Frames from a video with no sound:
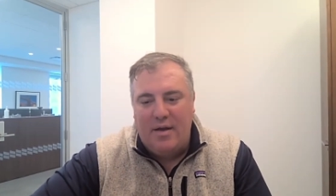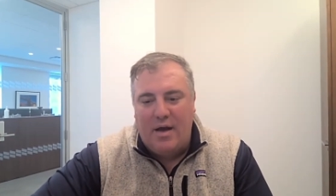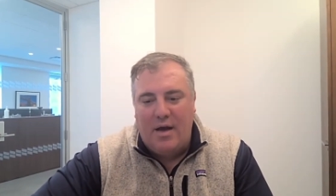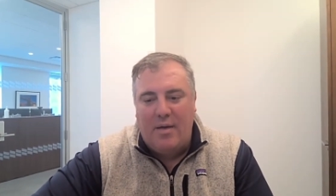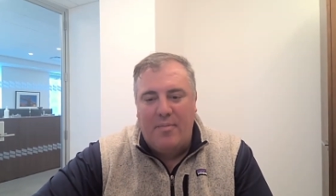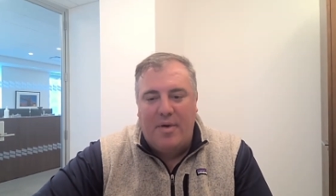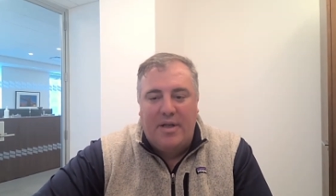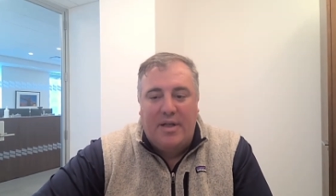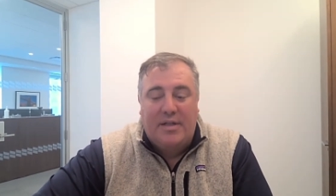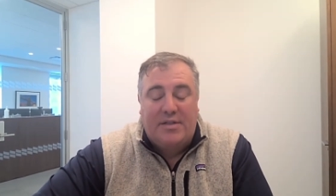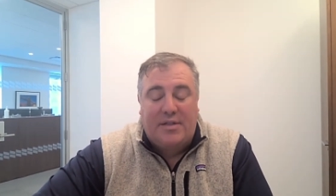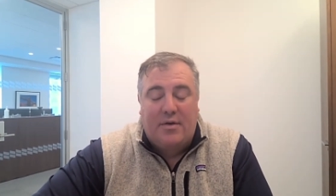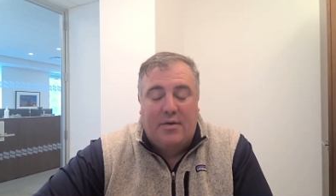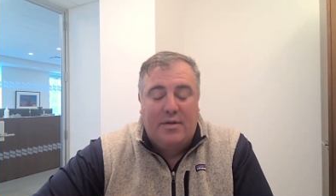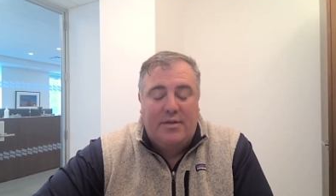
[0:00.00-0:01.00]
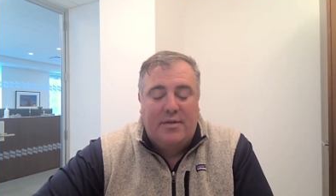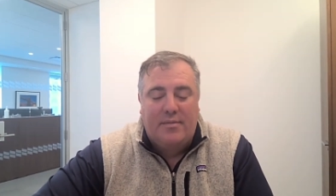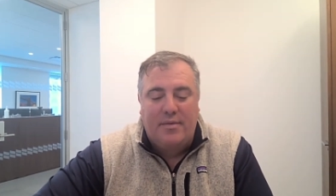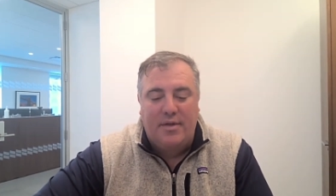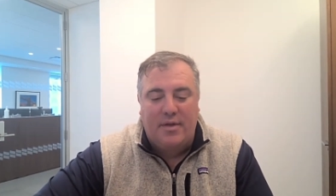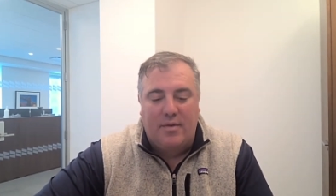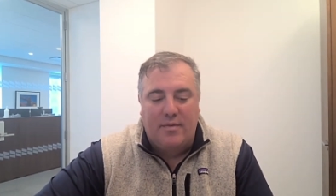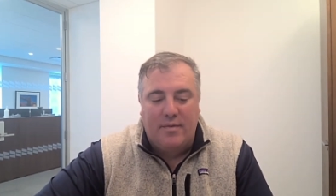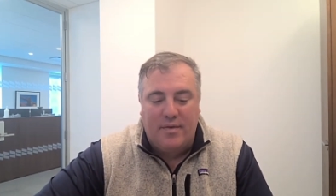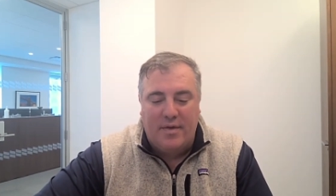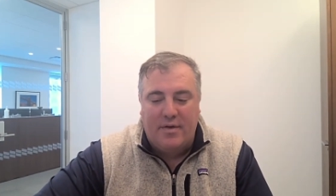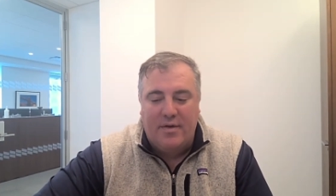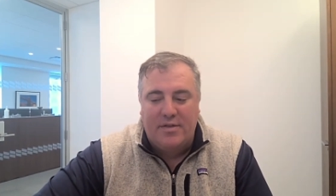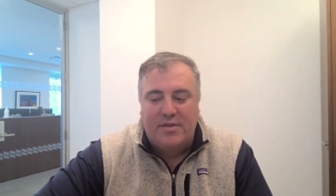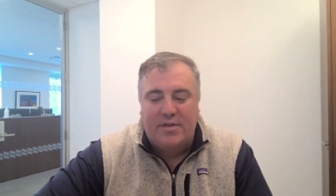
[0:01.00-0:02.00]
But it's going to,
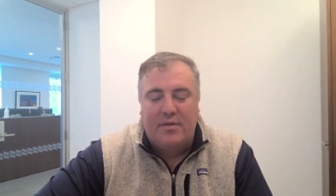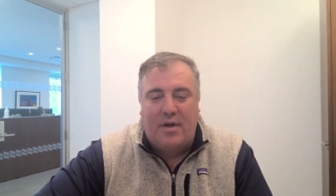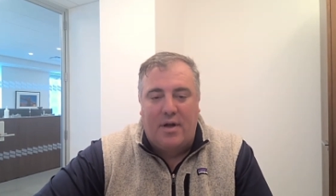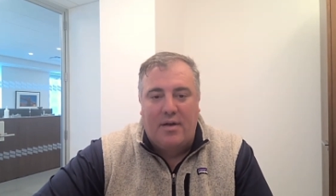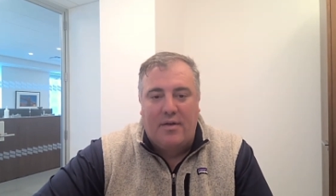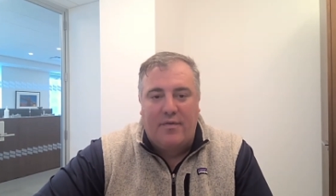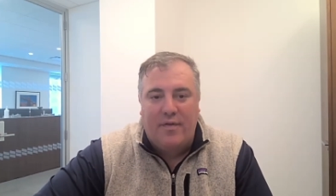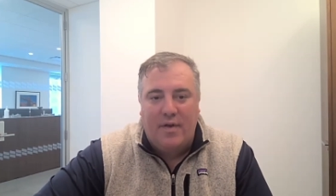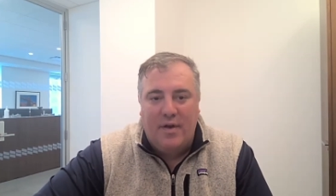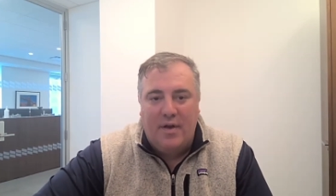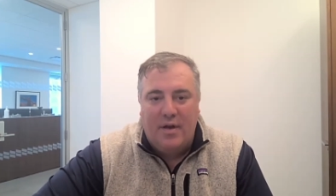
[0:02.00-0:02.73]
there is a lot of